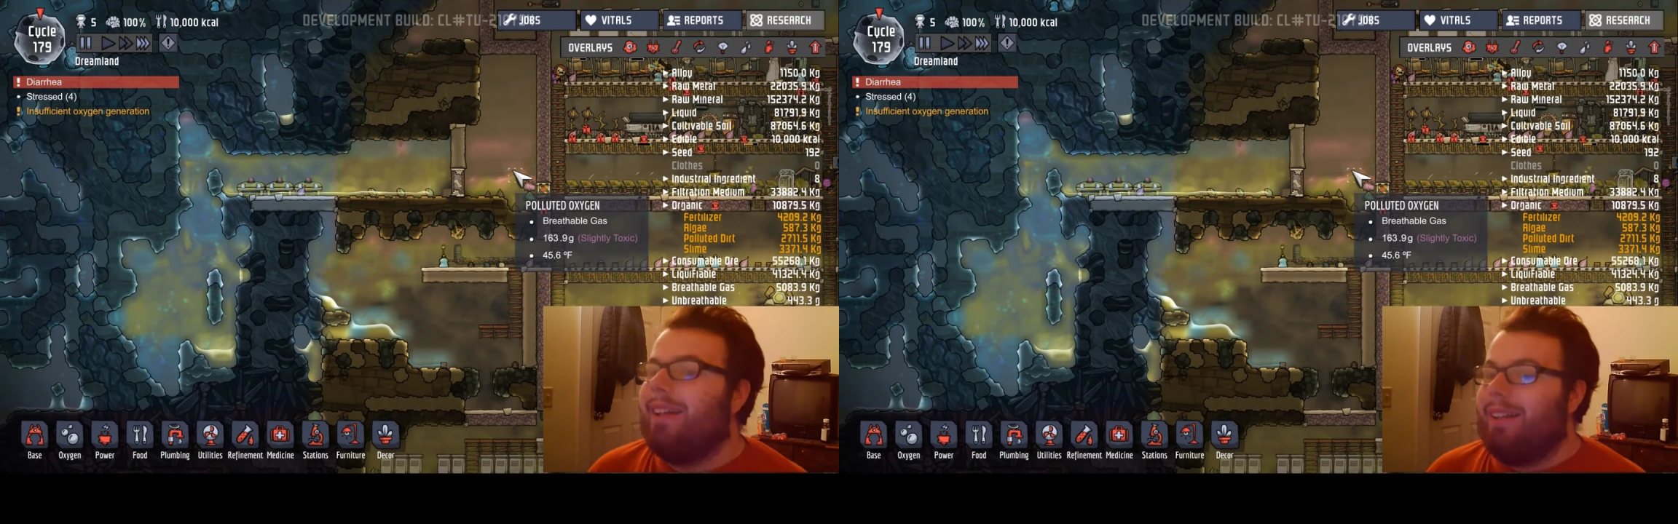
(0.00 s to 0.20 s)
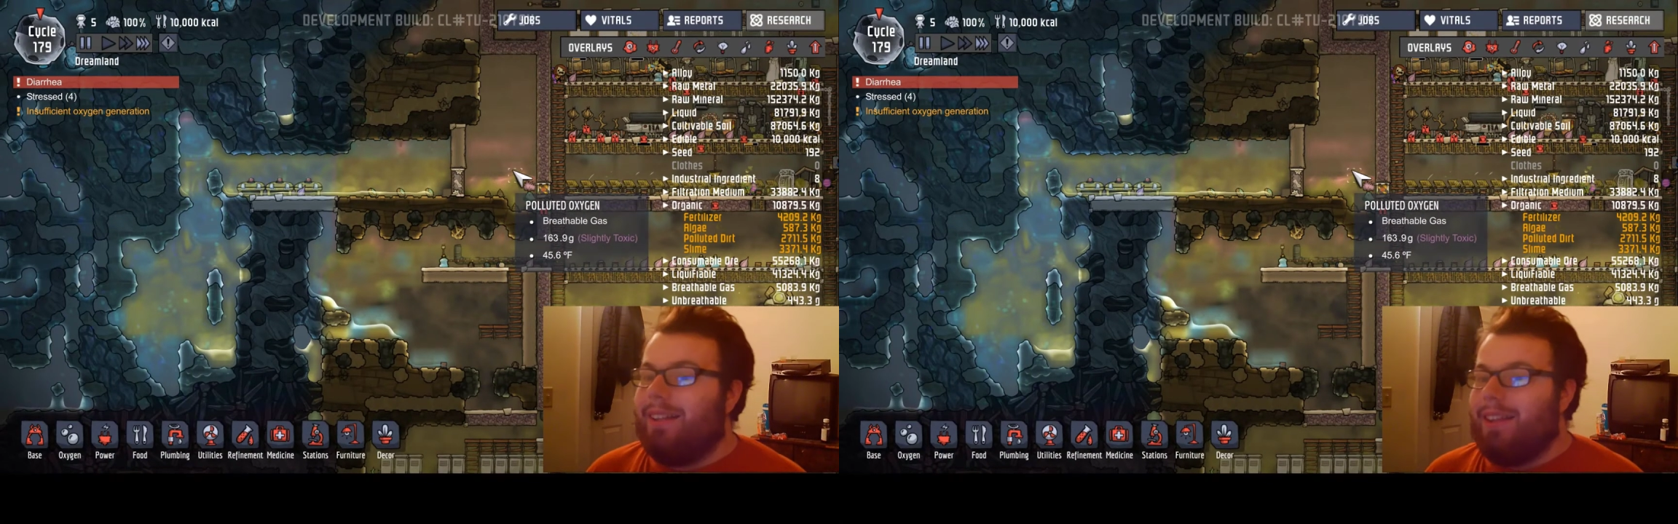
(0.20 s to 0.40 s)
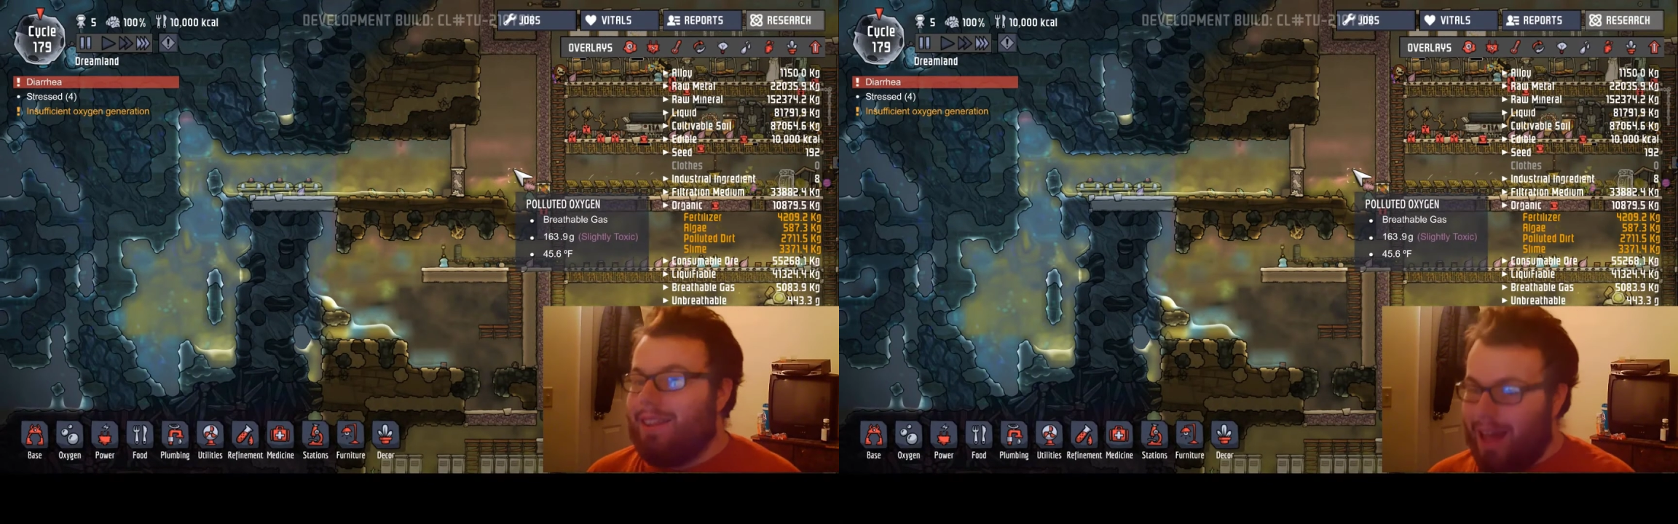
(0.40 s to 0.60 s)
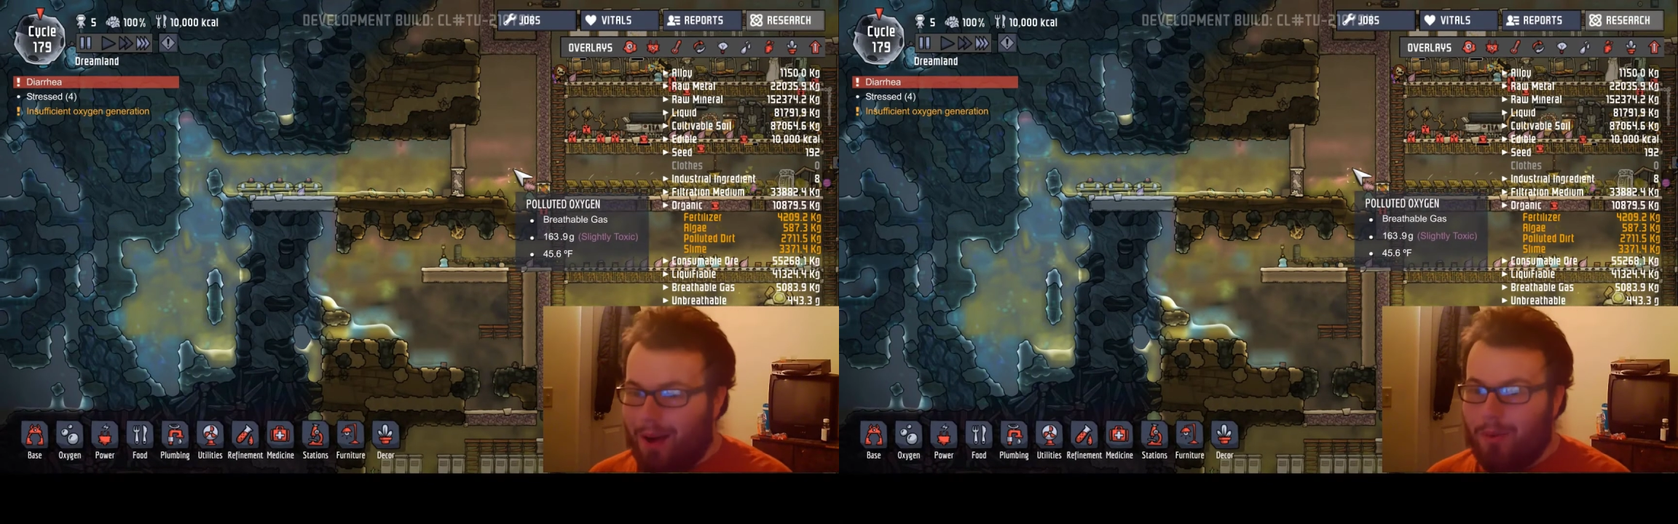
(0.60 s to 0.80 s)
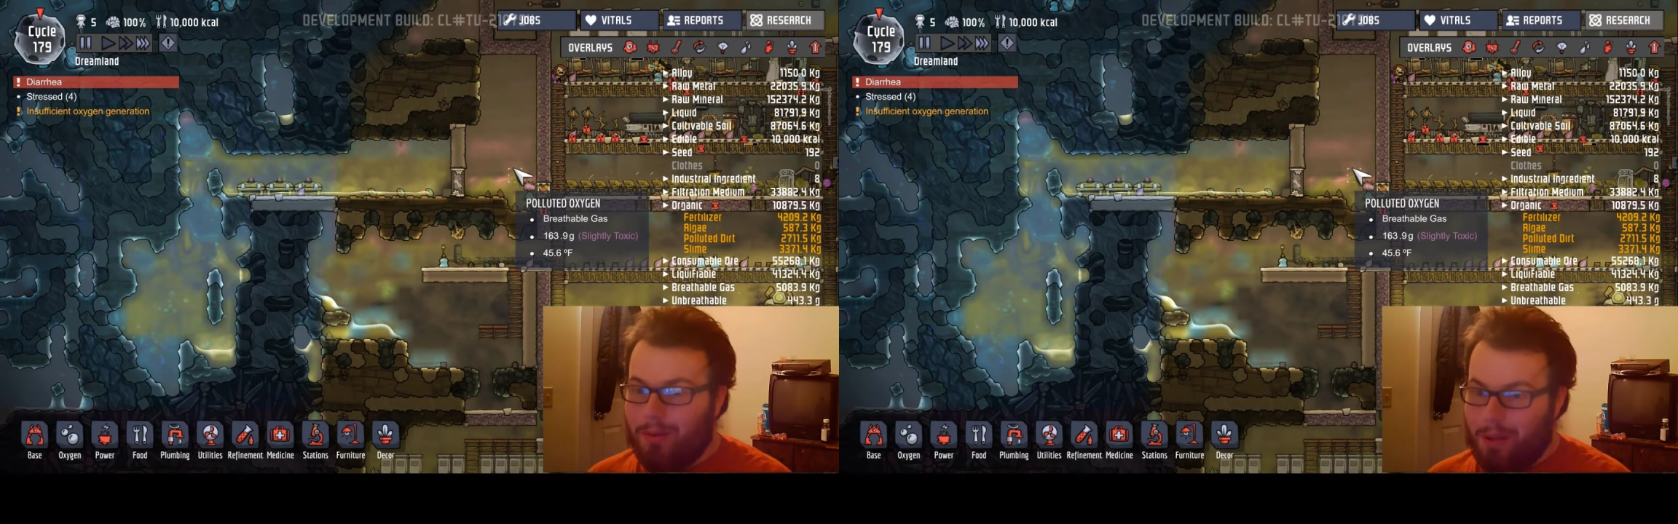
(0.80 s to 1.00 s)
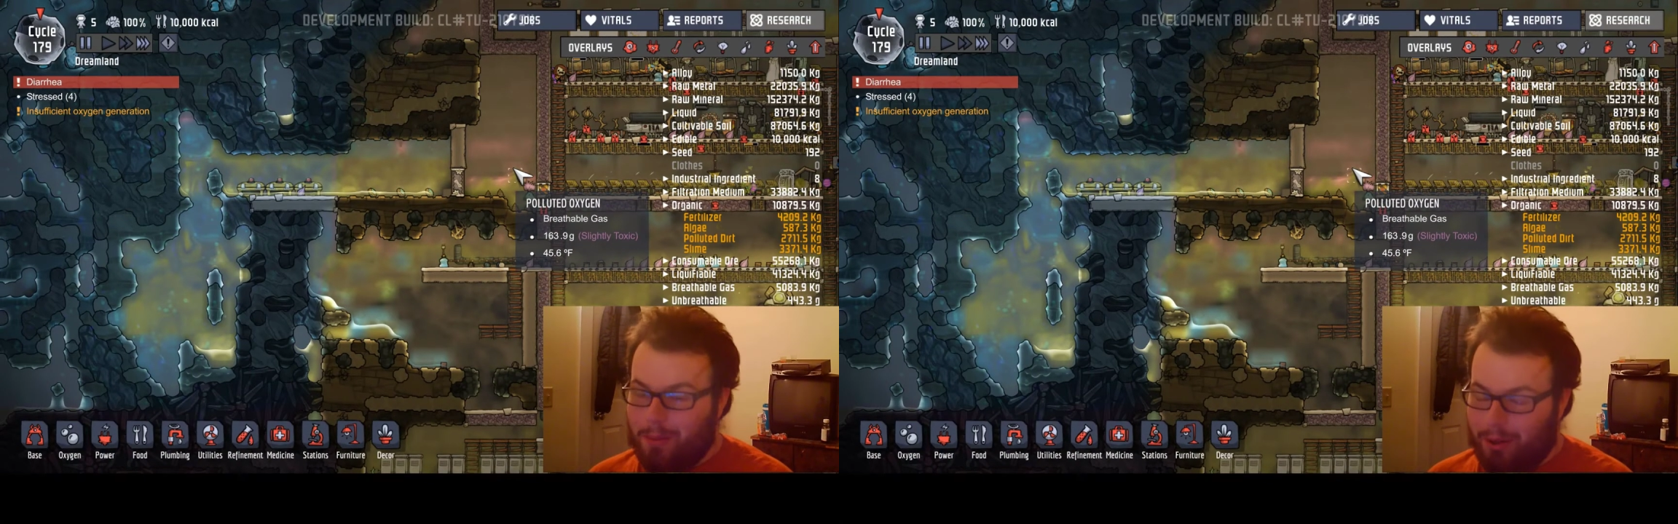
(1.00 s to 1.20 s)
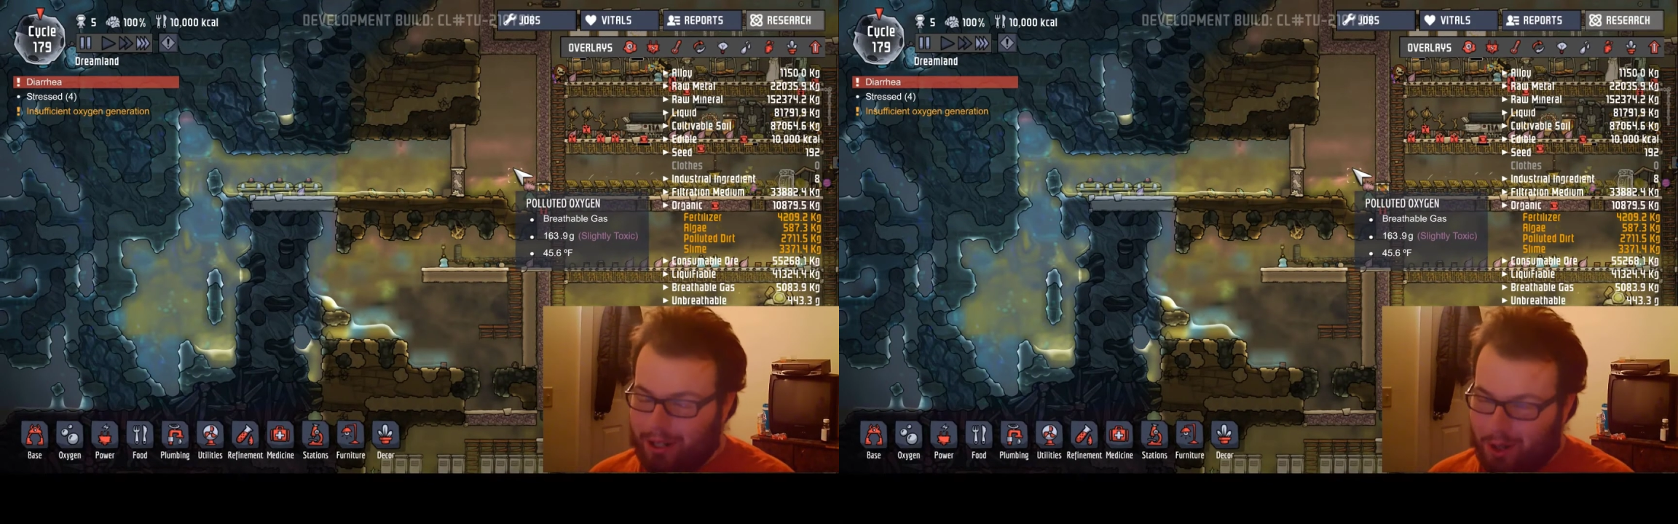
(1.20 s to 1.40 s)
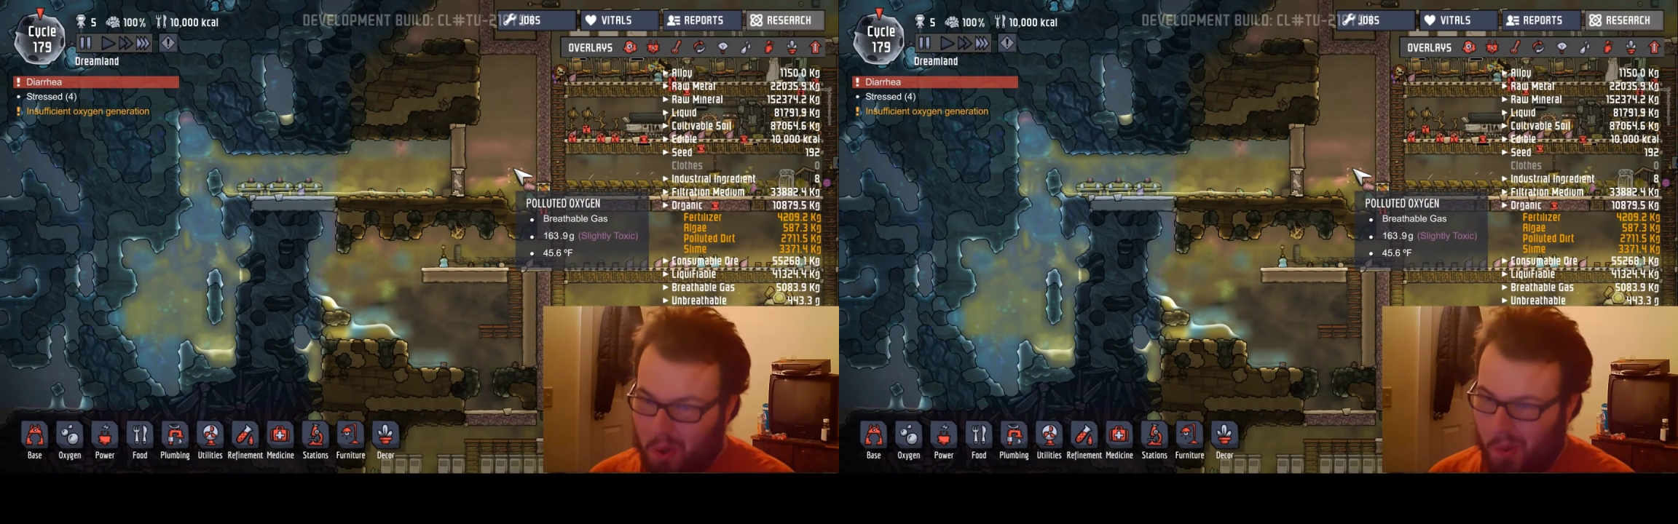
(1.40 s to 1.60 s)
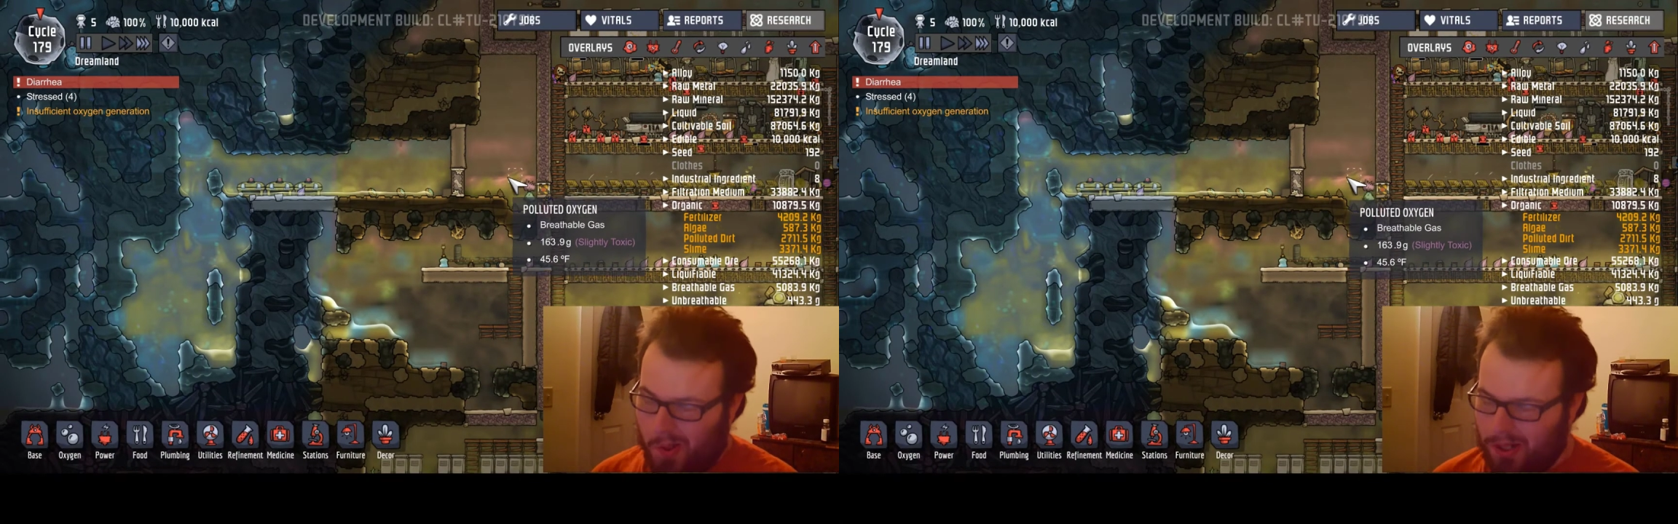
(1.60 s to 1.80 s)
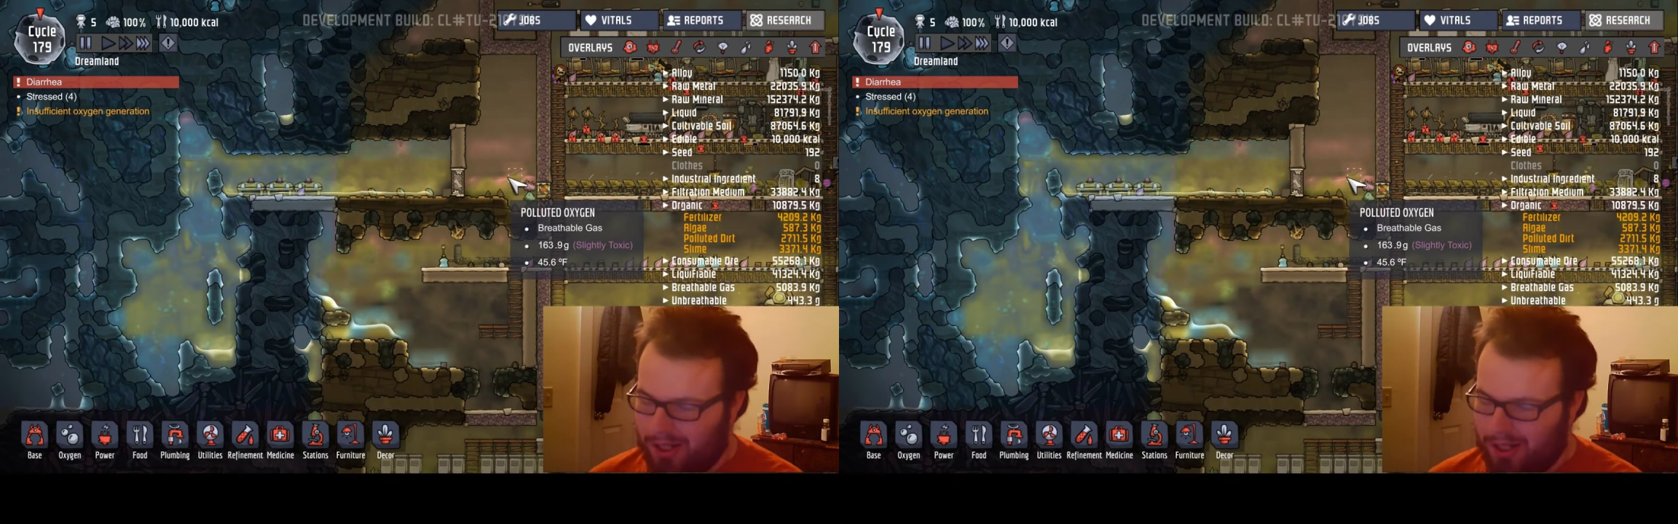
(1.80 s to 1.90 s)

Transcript: That would be pretty cool.